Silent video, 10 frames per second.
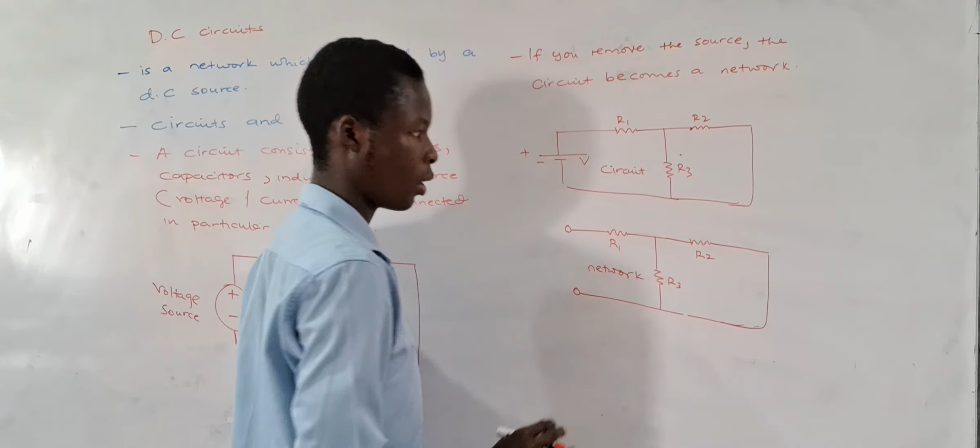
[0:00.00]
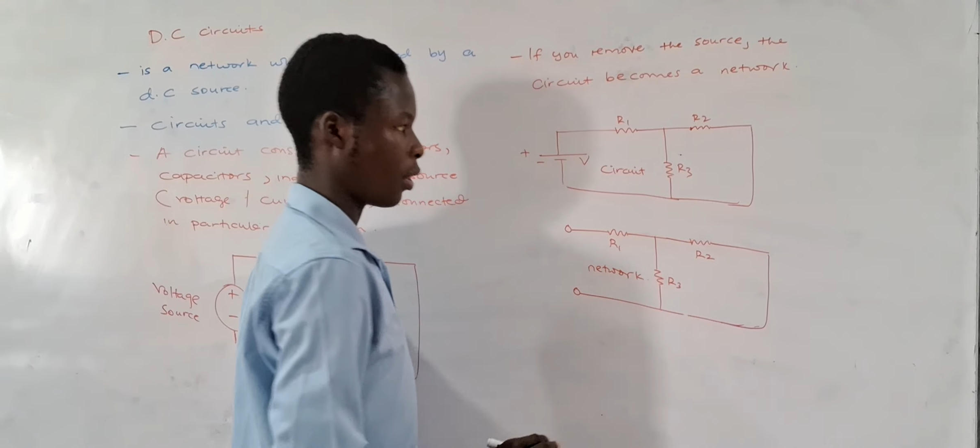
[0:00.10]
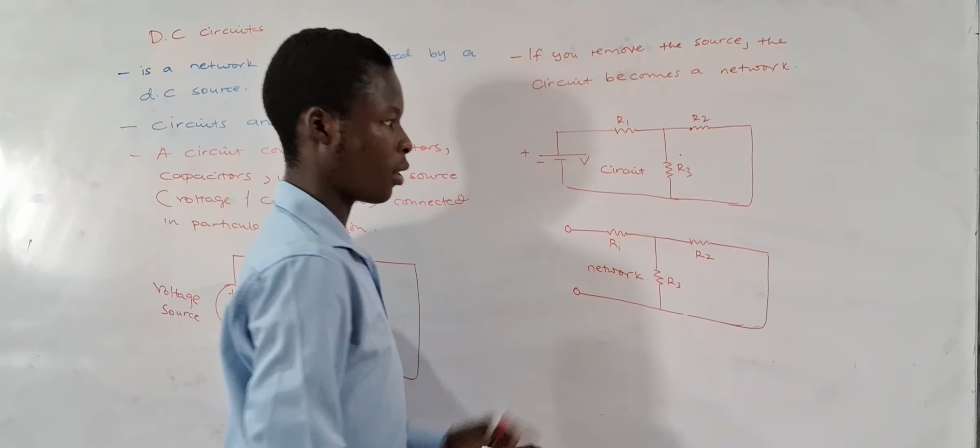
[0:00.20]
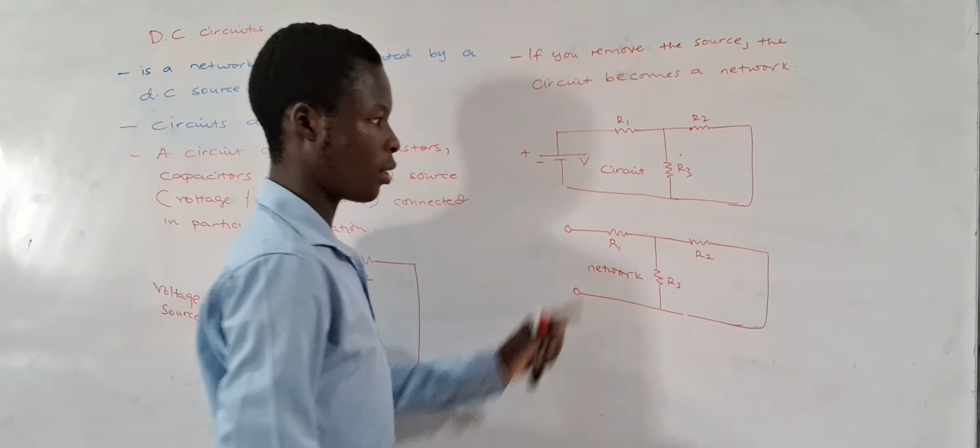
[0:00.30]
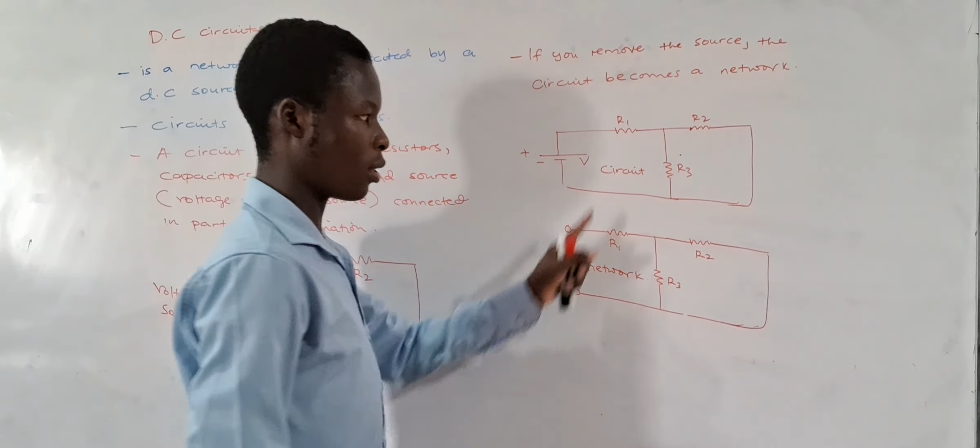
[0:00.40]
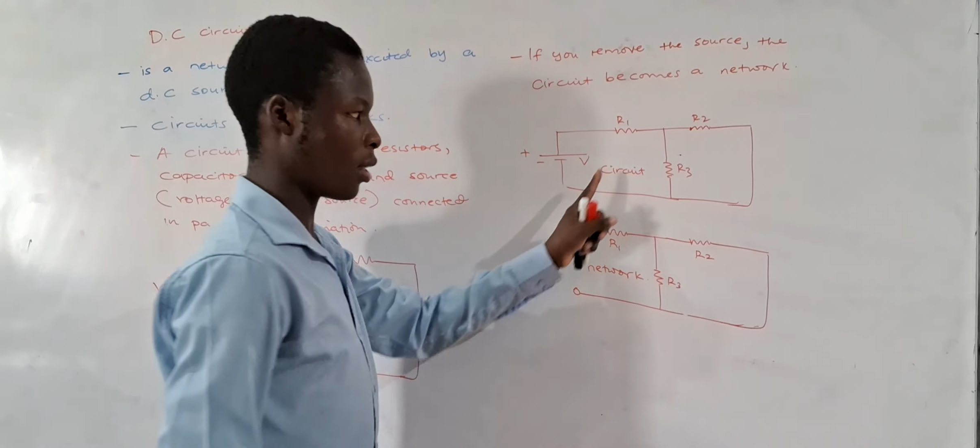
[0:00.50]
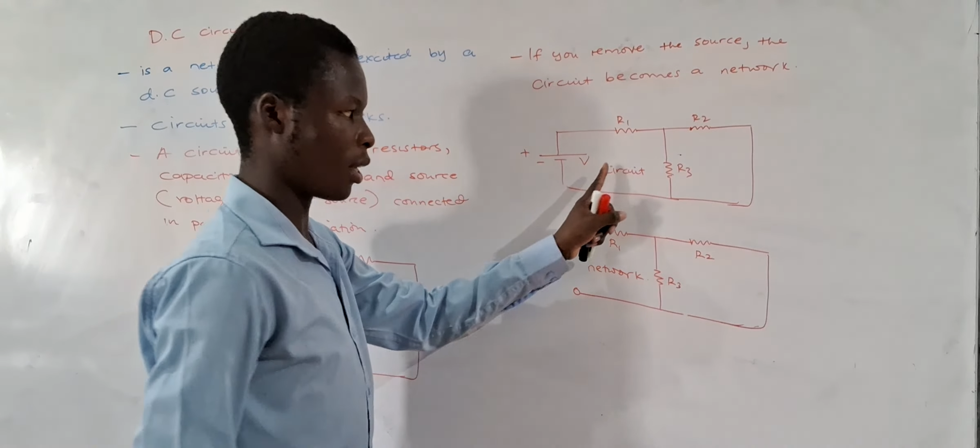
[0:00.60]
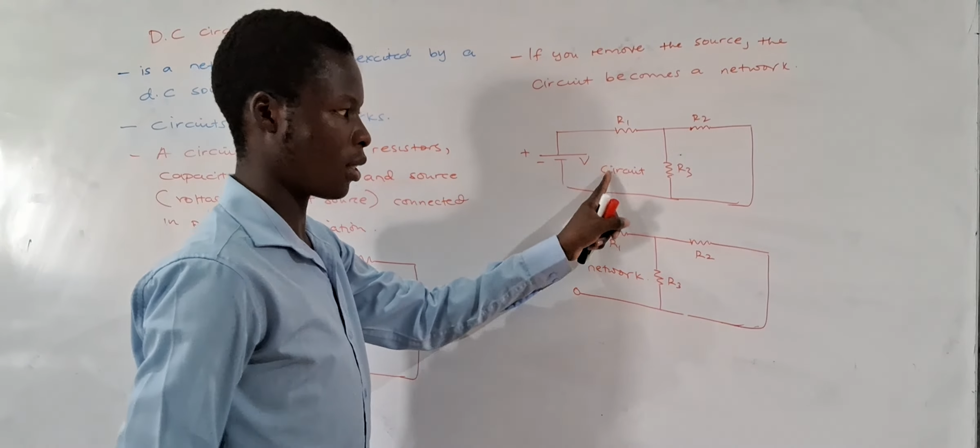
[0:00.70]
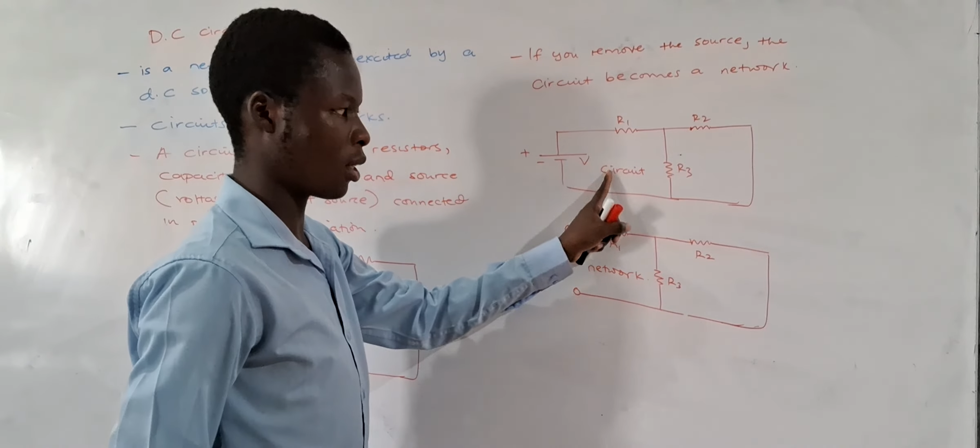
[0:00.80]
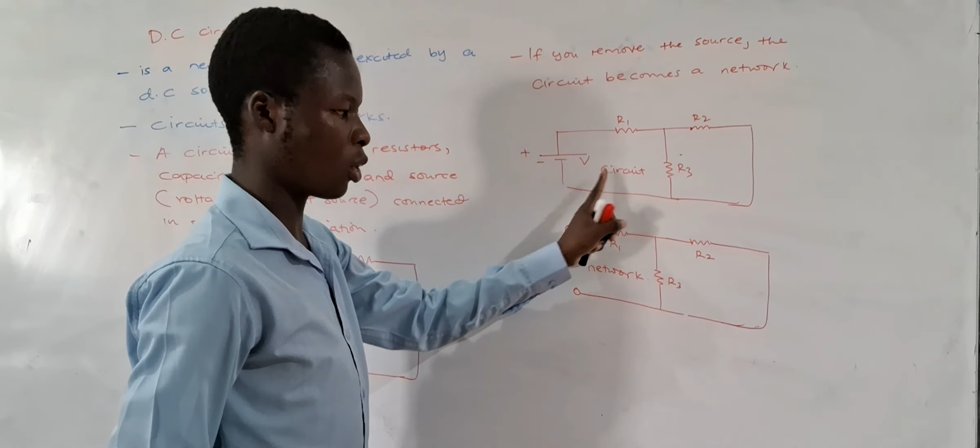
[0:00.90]
This is a
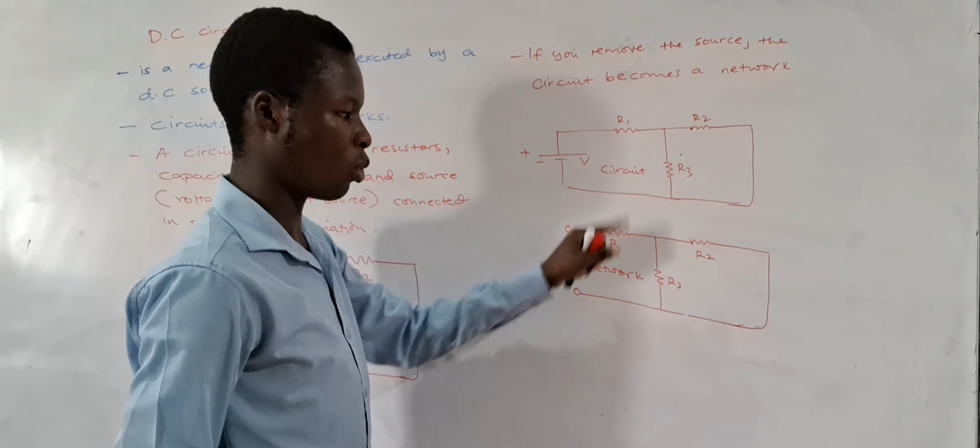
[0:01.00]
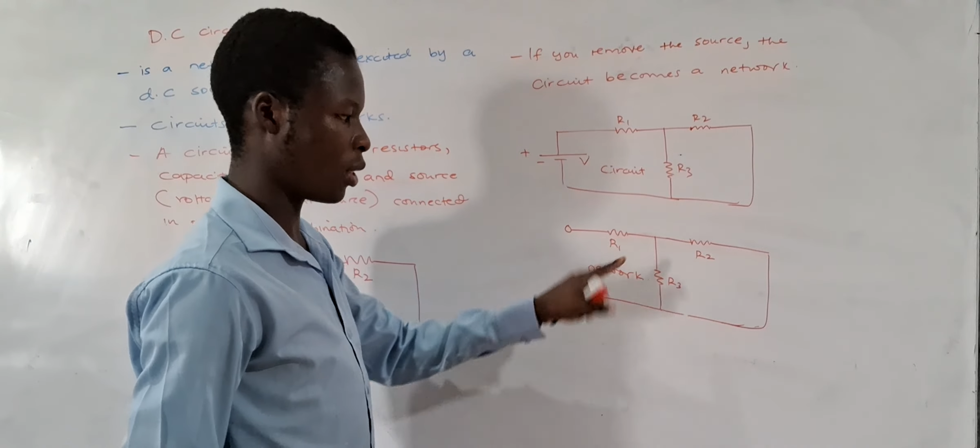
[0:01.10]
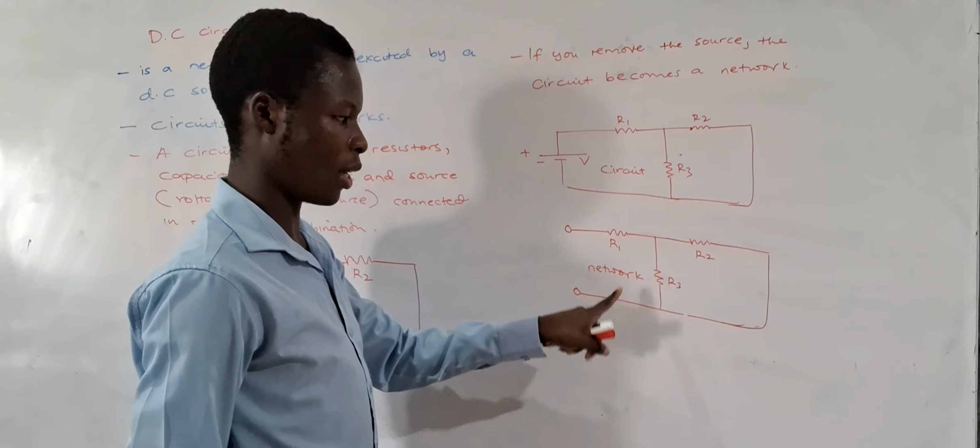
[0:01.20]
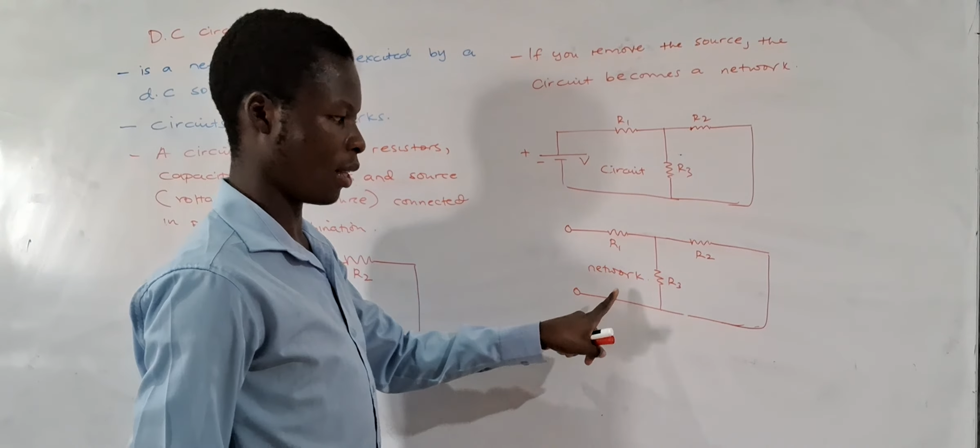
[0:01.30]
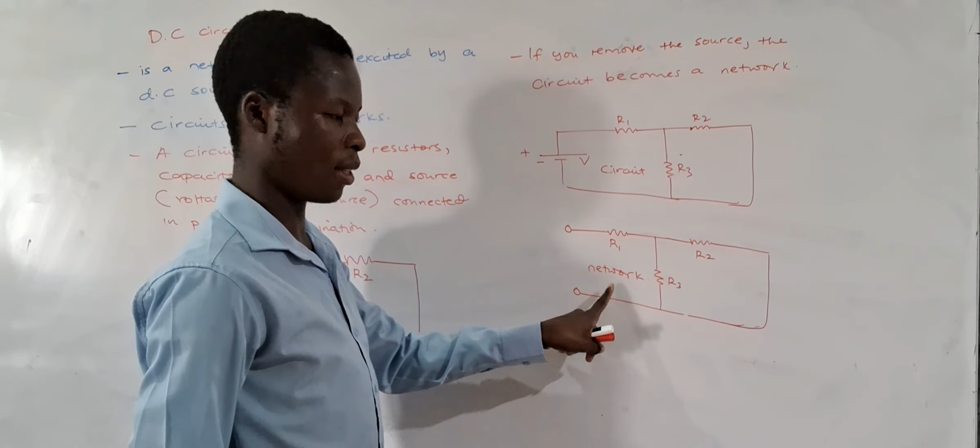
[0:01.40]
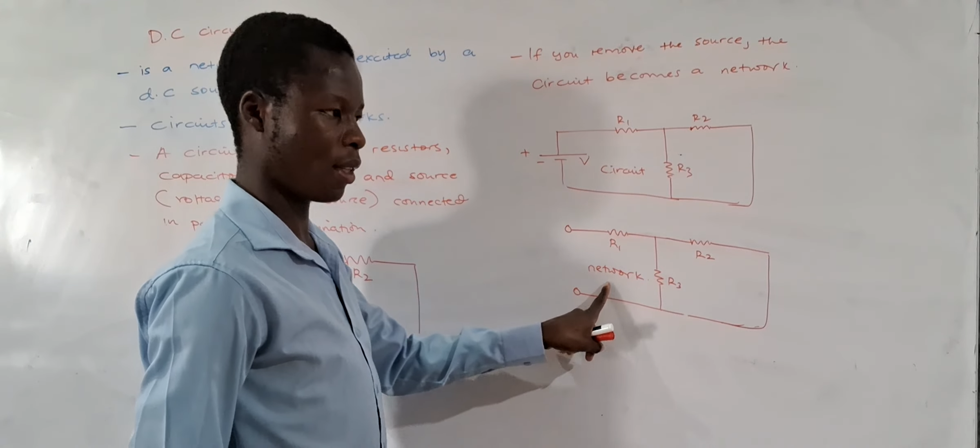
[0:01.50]
circuit and this